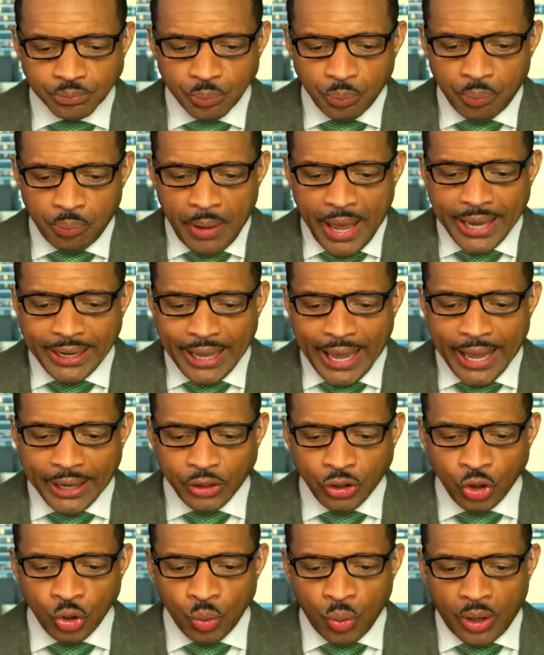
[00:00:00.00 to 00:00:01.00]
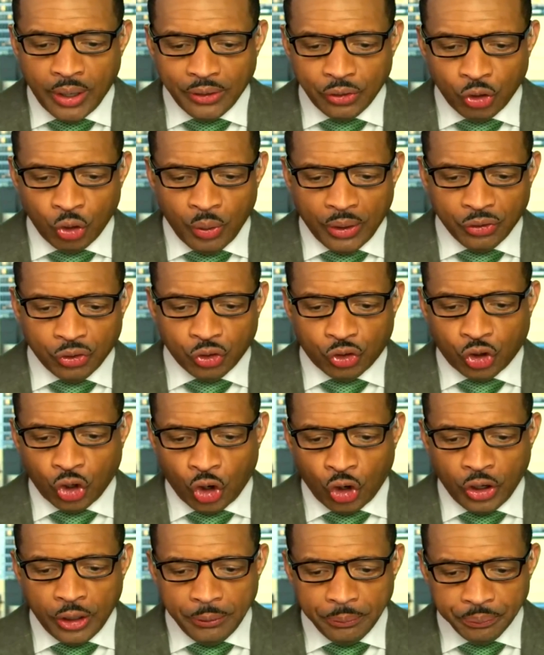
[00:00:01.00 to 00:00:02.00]
Manhattan U.S.
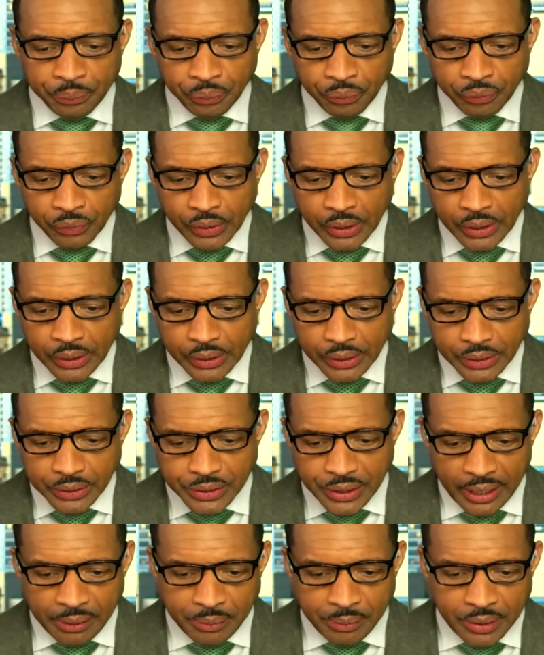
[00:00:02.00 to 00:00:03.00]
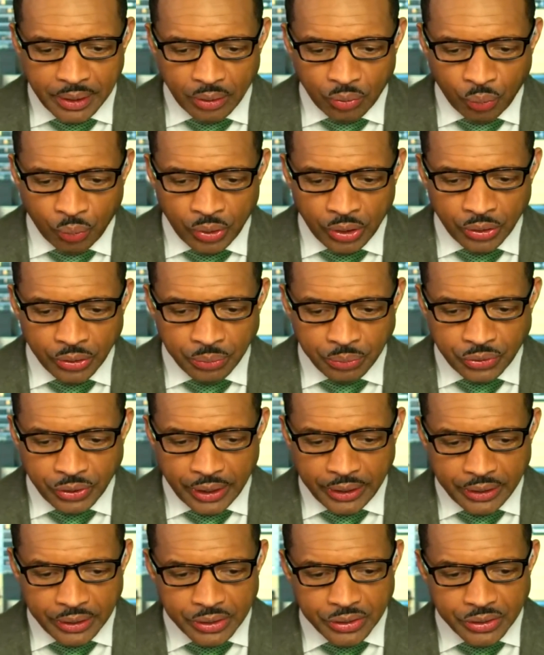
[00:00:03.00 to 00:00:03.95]
Attorney Damian Williams said in a